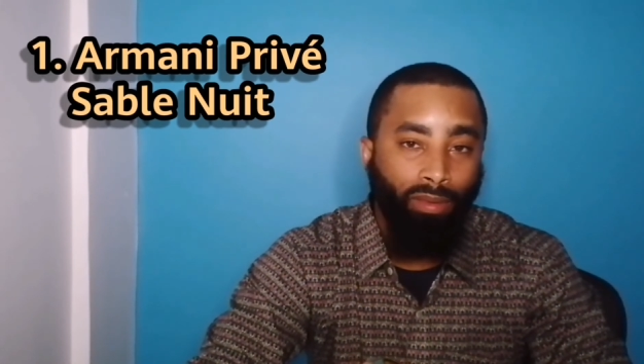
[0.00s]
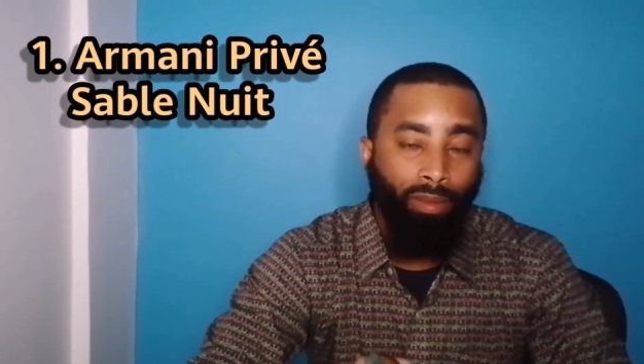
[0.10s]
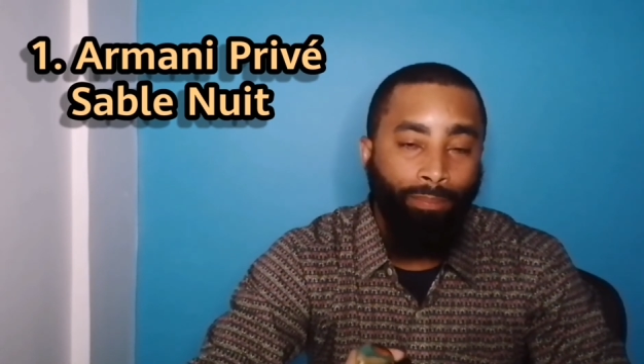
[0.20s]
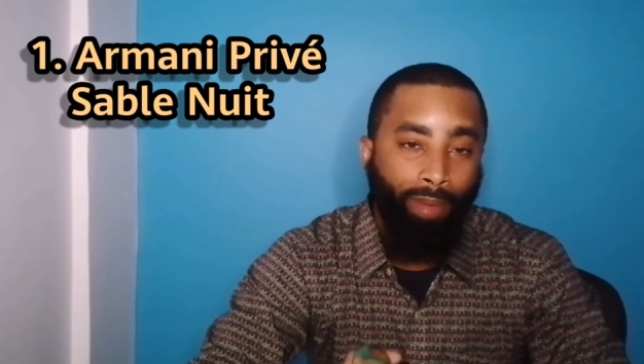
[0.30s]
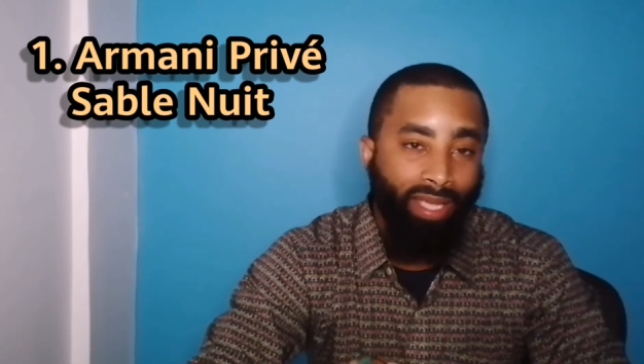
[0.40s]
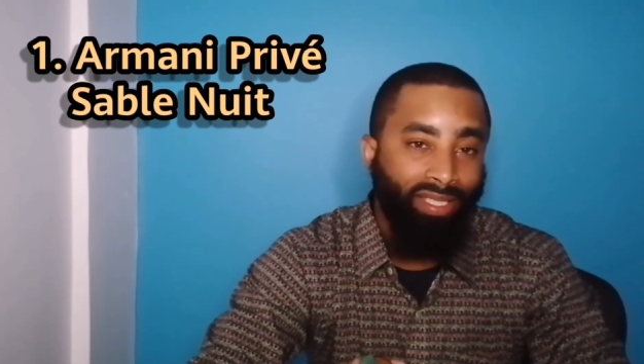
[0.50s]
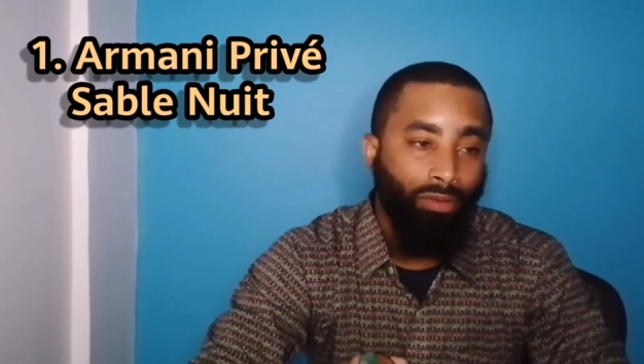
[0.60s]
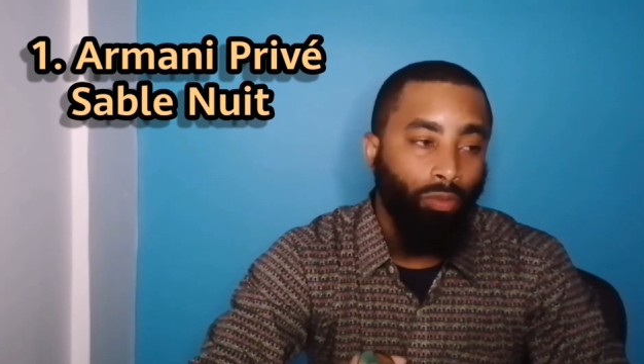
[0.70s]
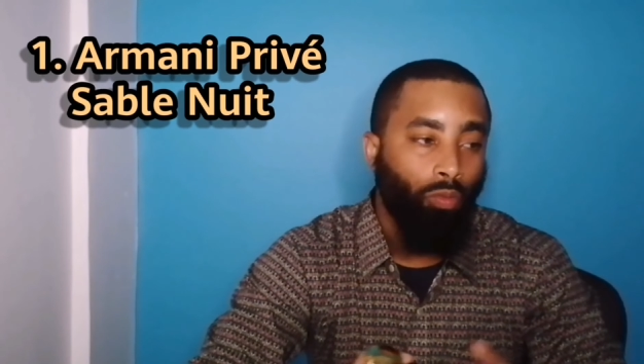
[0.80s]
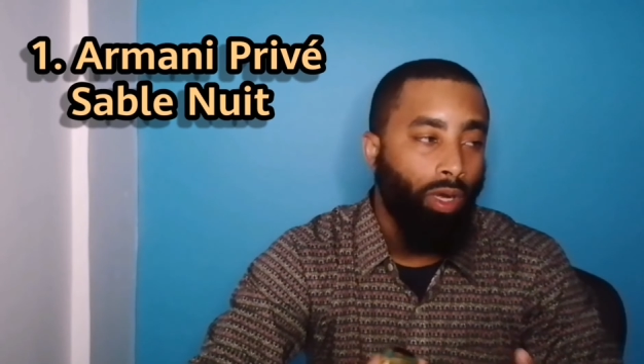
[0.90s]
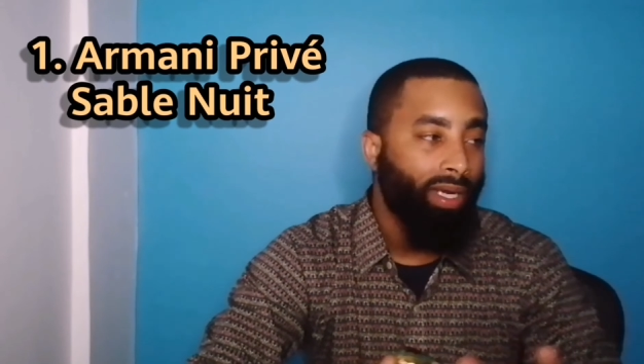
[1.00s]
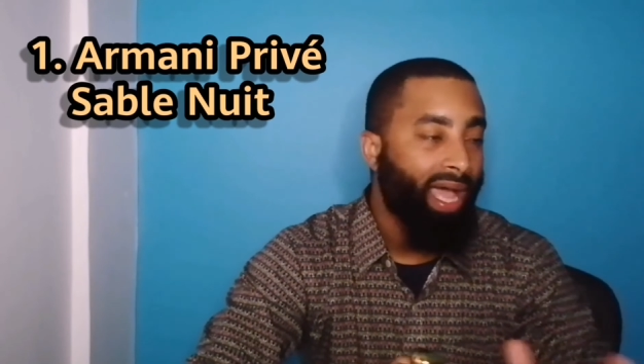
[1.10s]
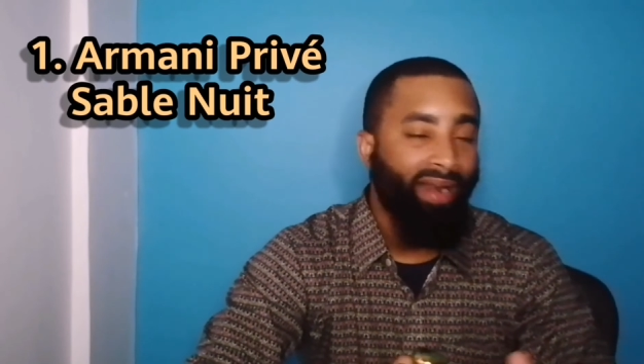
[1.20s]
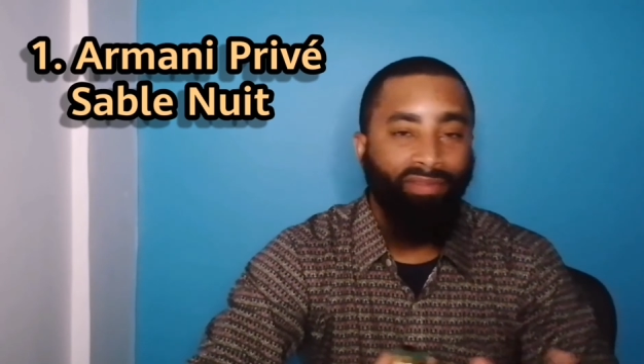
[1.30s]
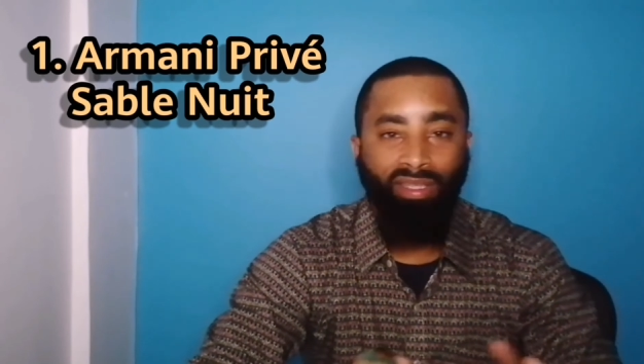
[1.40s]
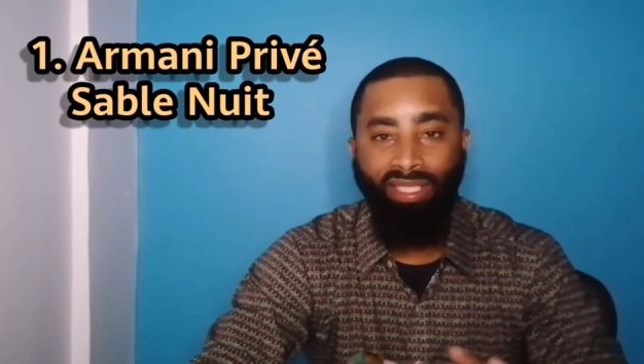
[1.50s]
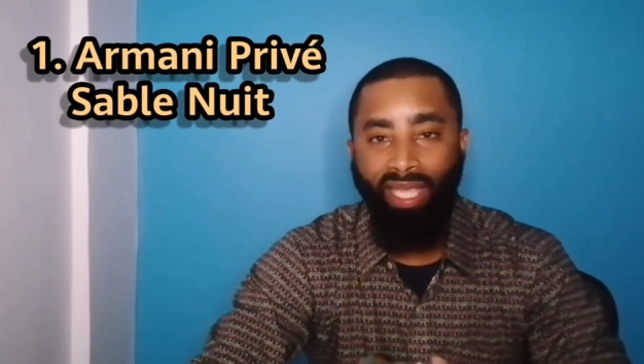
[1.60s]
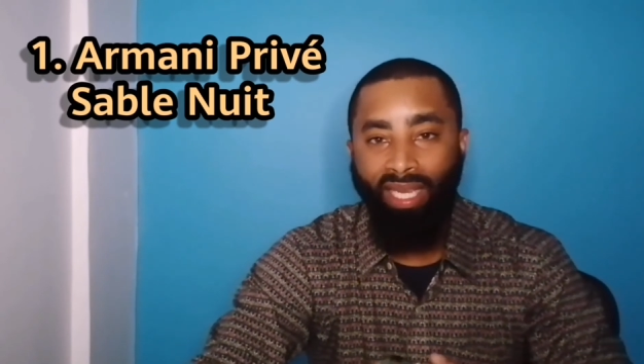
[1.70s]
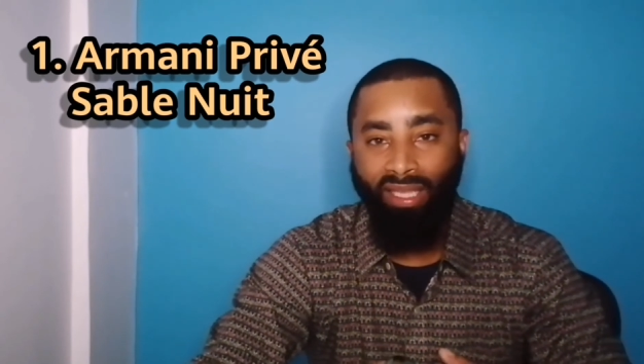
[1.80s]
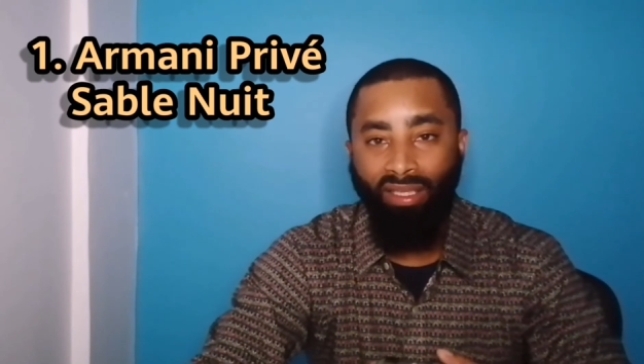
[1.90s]
the best one out of the
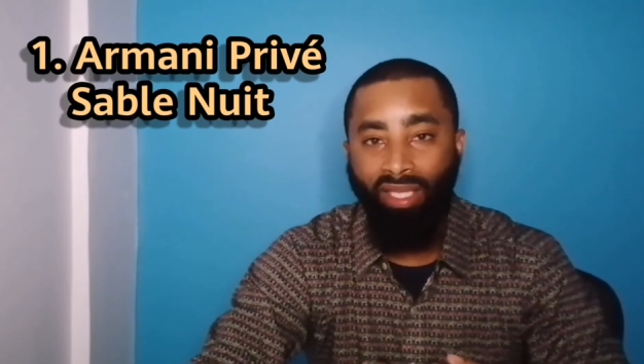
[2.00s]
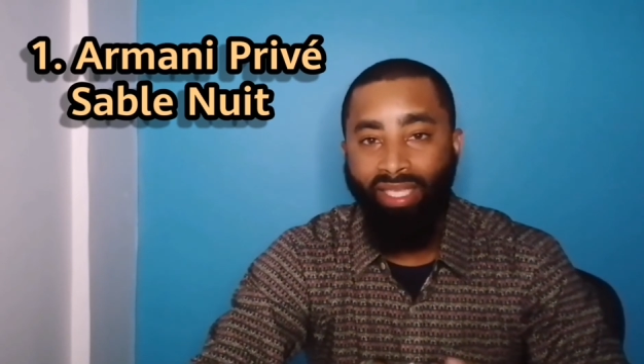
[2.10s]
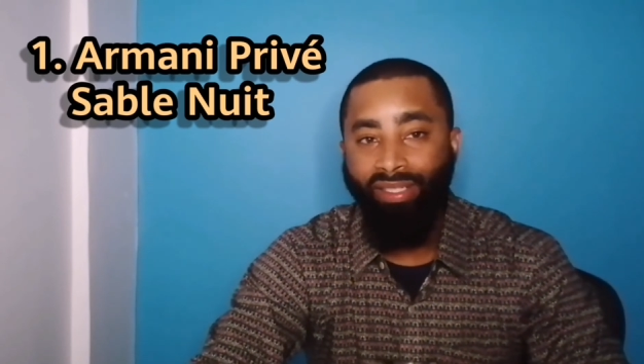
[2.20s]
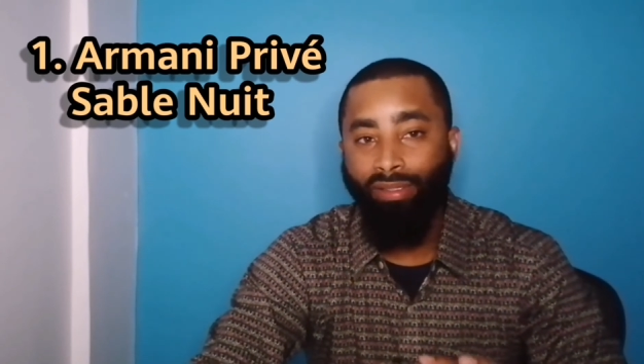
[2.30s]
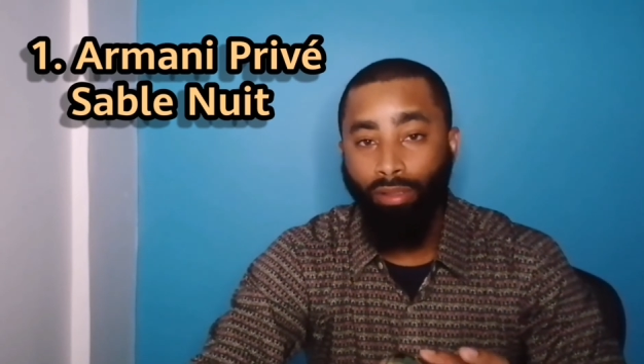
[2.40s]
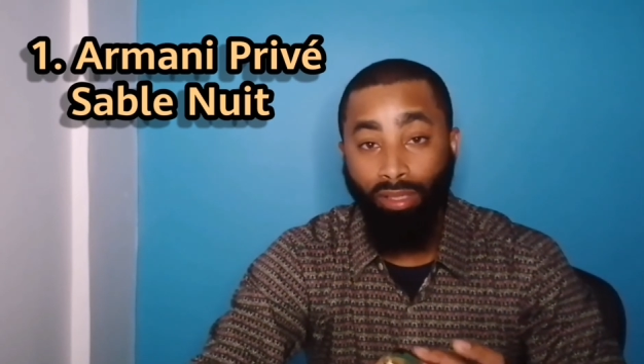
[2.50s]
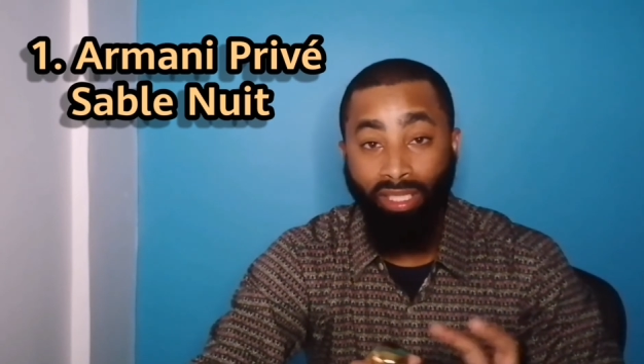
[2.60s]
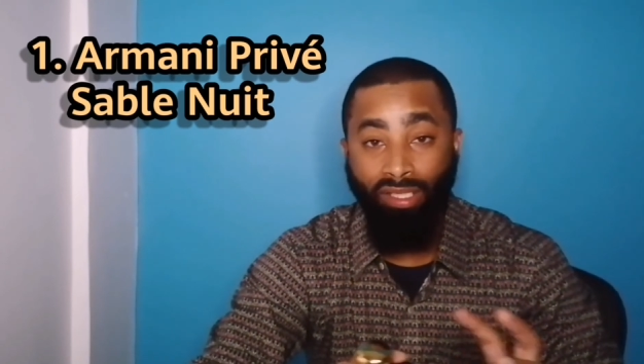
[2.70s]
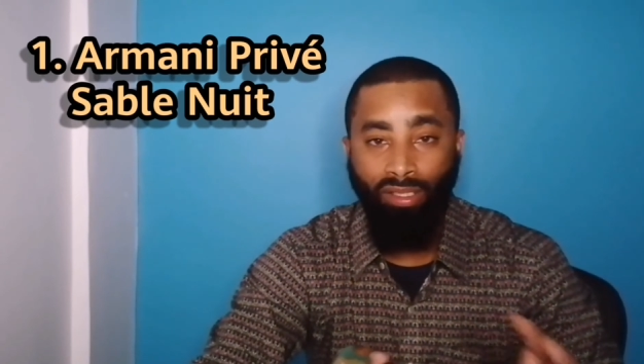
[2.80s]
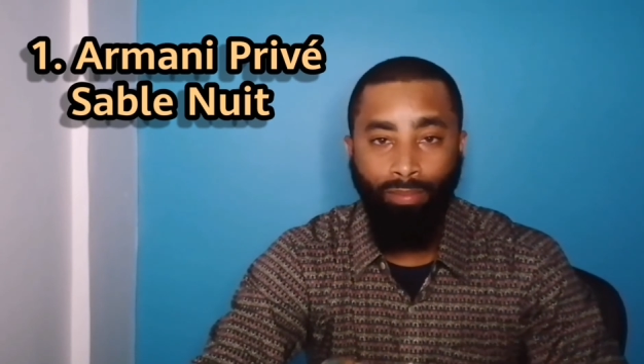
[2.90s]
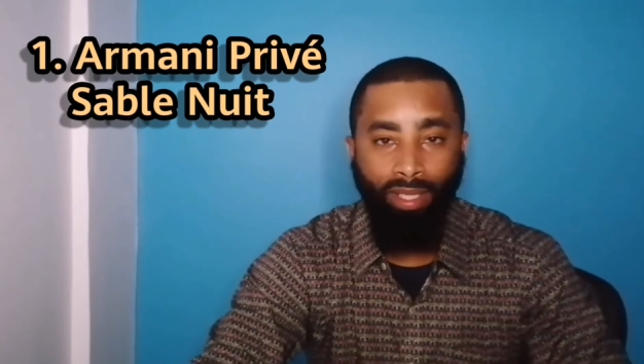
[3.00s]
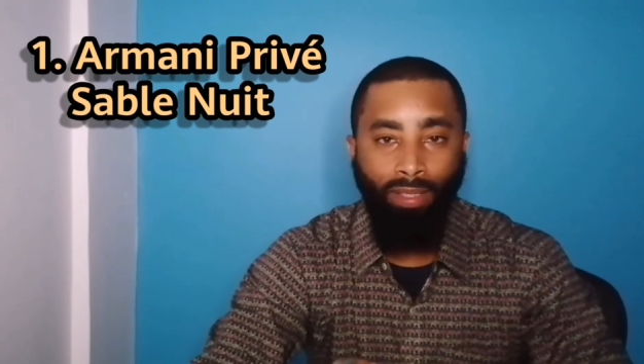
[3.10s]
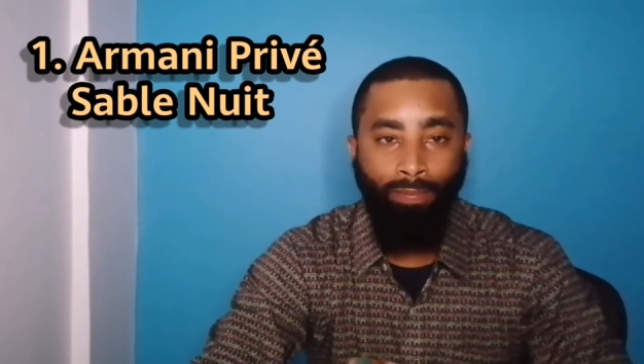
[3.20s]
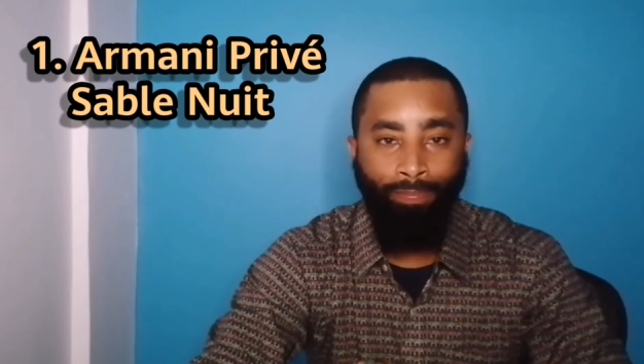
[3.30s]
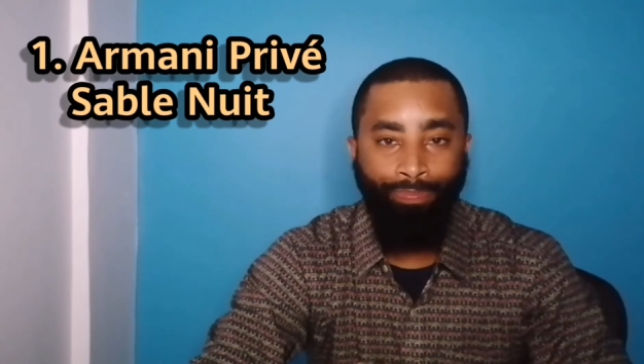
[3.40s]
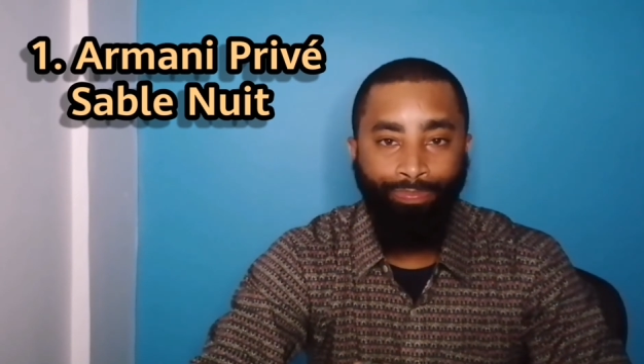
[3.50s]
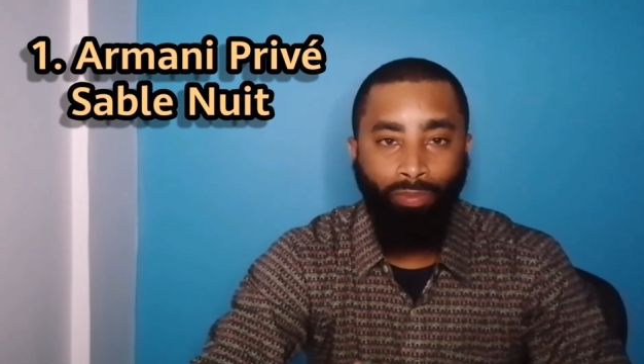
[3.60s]
10 in the list to me.